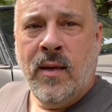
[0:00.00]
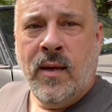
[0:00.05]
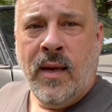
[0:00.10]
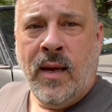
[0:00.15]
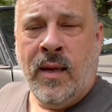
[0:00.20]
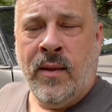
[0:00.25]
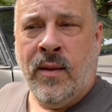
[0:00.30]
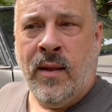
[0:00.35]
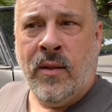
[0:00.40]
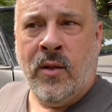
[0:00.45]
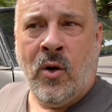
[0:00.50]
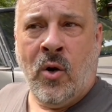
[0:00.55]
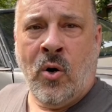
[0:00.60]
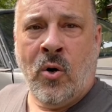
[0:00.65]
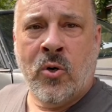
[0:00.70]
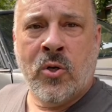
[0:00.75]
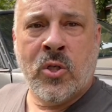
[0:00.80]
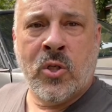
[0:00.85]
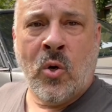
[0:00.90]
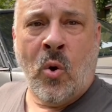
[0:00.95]
and then the
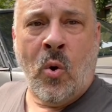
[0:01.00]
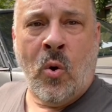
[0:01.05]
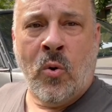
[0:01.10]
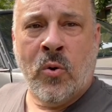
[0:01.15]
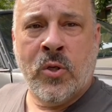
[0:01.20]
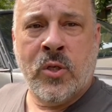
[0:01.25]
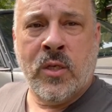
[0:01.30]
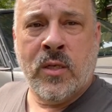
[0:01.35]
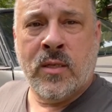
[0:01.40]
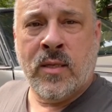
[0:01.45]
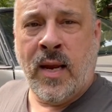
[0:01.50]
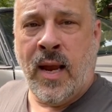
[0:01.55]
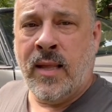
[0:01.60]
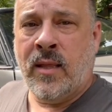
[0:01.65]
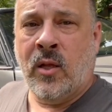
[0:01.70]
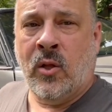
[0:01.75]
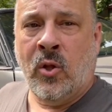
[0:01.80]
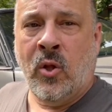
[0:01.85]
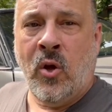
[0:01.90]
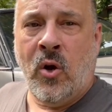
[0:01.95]
Hurst Olds just had
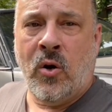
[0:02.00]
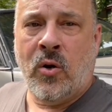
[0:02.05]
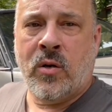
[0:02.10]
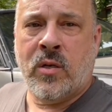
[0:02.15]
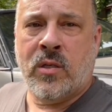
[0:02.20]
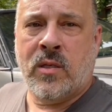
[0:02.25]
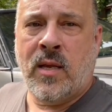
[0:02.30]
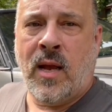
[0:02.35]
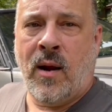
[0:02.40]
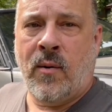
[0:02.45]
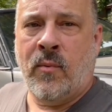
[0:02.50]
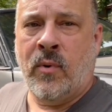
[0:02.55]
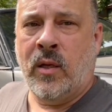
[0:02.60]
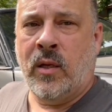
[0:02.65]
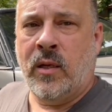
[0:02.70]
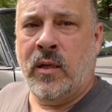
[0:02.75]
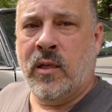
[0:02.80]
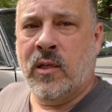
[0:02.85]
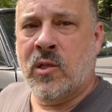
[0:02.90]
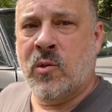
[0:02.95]
the looks, not
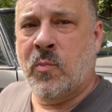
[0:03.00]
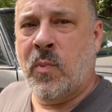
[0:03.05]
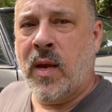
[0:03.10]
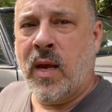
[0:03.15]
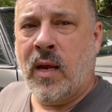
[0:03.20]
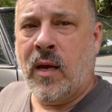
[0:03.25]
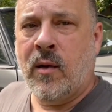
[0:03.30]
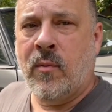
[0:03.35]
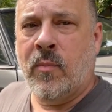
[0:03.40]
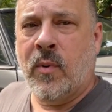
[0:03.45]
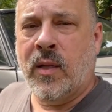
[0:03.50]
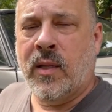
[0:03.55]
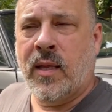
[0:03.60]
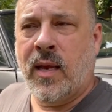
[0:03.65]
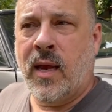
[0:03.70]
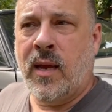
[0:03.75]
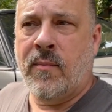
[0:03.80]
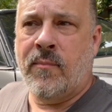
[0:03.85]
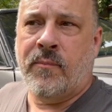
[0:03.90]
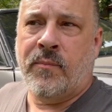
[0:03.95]
really the speed, but
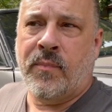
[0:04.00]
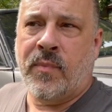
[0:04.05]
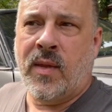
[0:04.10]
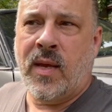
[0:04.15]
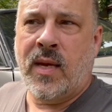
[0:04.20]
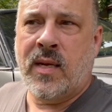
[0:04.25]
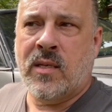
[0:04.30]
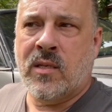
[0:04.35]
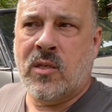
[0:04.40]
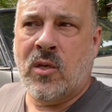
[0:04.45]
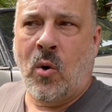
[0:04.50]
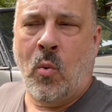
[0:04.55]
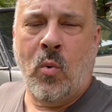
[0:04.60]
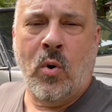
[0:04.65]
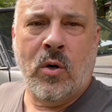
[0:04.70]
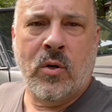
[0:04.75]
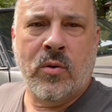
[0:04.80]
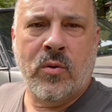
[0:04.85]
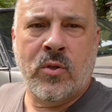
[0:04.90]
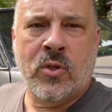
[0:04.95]
they still
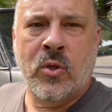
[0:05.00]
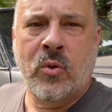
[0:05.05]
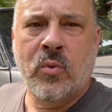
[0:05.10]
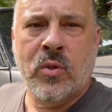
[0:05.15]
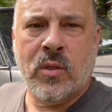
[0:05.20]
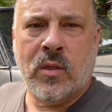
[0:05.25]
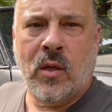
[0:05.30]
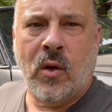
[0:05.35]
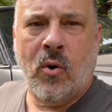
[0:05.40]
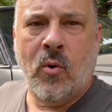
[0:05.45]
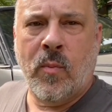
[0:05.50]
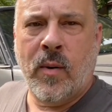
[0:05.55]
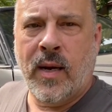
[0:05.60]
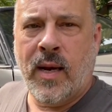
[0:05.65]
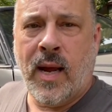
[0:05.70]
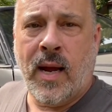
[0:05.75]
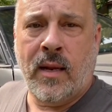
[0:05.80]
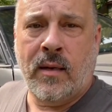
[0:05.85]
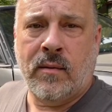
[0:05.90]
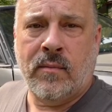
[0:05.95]
weren't too slow, but
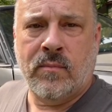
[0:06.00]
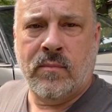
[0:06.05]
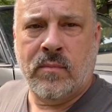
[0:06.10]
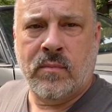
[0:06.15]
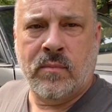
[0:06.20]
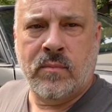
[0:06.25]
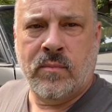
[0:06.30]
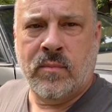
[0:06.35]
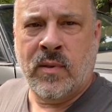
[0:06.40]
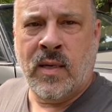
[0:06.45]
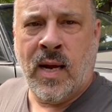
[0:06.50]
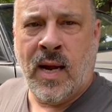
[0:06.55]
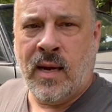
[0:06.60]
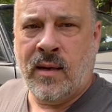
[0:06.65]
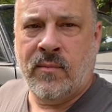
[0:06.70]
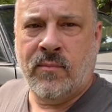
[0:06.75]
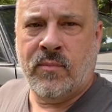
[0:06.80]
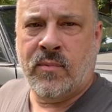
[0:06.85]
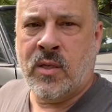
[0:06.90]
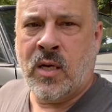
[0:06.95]
not
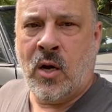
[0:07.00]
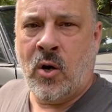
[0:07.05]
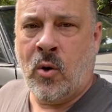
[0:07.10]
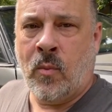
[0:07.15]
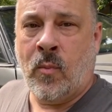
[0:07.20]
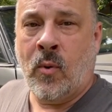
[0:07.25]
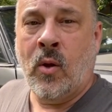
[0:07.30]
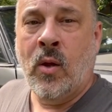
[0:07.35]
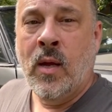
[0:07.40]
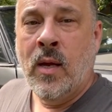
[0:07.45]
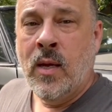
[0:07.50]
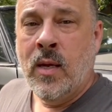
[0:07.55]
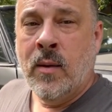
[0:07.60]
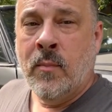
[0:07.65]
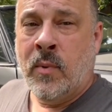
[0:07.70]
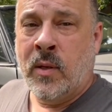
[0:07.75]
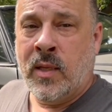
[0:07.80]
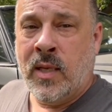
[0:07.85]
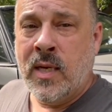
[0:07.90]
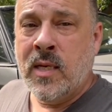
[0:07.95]
terrible.
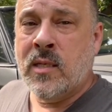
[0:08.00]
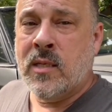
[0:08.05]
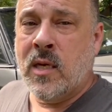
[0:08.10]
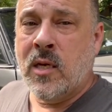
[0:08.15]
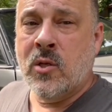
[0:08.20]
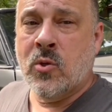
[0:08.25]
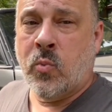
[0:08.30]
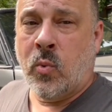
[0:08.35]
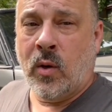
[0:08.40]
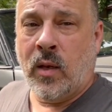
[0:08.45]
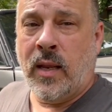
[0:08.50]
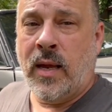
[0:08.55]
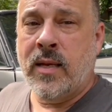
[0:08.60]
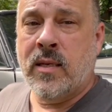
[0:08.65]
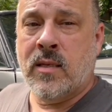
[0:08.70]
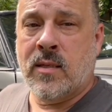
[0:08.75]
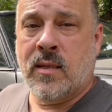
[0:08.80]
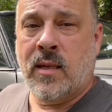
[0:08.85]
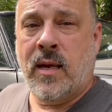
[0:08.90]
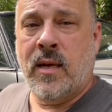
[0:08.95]
But these things were
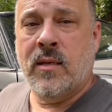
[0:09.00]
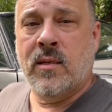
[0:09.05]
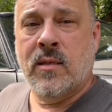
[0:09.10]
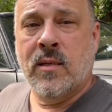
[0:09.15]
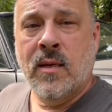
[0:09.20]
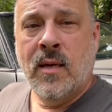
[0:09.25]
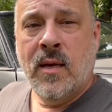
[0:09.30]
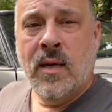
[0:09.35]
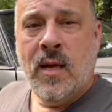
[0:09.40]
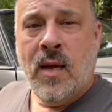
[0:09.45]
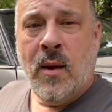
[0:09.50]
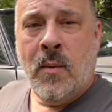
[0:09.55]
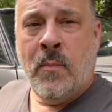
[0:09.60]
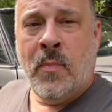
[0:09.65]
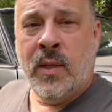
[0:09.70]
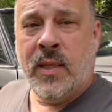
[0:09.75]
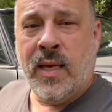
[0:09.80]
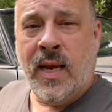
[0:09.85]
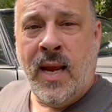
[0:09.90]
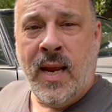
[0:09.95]
lead sleds,
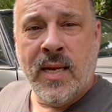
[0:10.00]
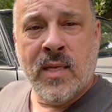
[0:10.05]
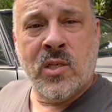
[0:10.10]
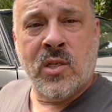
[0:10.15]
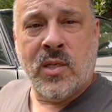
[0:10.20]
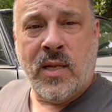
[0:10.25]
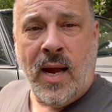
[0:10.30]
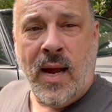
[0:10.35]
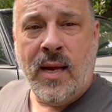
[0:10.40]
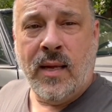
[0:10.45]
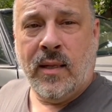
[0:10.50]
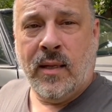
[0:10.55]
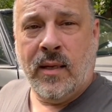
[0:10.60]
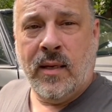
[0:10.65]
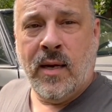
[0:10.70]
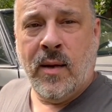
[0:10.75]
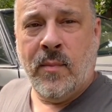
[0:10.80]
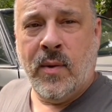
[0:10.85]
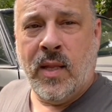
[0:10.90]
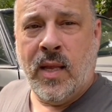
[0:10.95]
but they had styling.
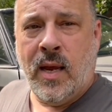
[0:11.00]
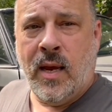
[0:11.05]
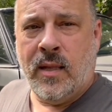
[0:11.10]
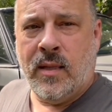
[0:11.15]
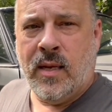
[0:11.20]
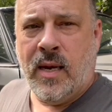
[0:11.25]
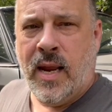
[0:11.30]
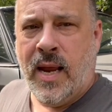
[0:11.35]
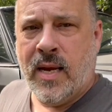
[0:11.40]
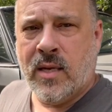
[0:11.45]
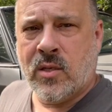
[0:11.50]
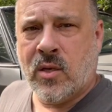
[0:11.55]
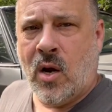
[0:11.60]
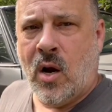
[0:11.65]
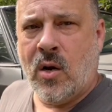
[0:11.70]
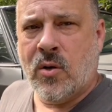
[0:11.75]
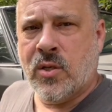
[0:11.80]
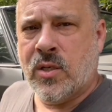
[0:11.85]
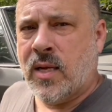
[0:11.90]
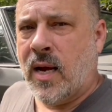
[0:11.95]
They had the
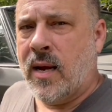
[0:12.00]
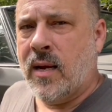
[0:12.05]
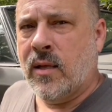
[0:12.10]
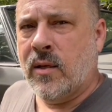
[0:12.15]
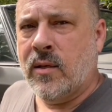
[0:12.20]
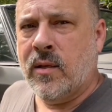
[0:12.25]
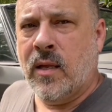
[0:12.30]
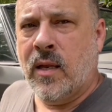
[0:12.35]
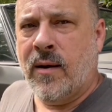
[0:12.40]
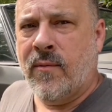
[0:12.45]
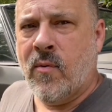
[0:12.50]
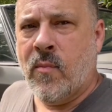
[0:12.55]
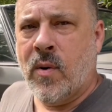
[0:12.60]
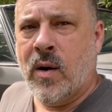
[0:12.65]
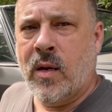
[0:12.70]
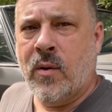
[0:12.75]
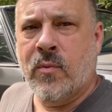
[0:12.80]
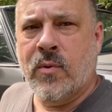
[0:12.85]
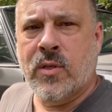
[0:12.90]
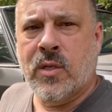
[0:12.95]
NASCAR styling that
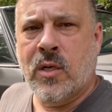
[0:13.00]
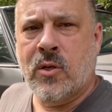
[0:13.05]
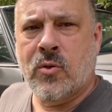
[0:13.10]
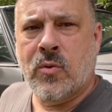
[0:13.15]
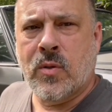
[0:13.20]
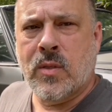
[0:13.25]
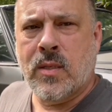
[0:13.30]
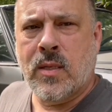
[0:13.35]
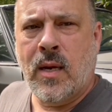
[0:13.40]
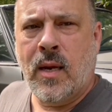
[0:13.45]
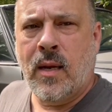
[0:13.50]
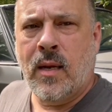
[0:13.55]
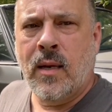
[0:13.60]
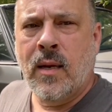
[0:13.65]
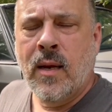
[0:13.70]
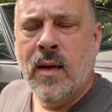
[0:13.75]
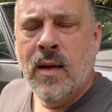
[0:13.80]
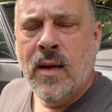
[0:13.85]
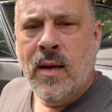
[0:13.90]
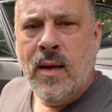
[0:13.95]
everybody was interested in,
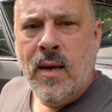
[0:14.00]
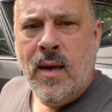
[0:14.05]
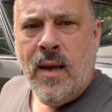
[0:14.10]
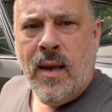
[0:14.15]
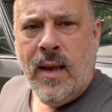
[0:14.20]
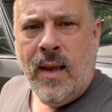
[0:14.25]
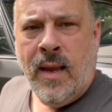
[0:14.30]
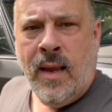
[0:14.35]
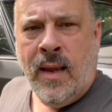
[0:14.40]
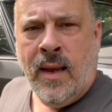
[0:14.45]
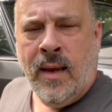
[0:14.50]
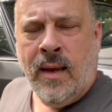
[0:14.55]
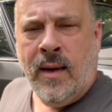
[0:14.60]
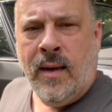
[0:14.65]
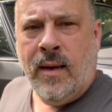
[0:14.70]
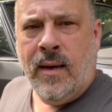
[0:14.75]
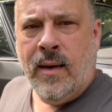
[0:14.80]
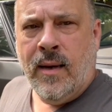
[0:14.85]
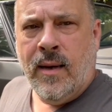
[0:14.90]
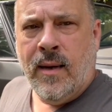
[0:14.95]

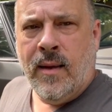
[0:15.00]
and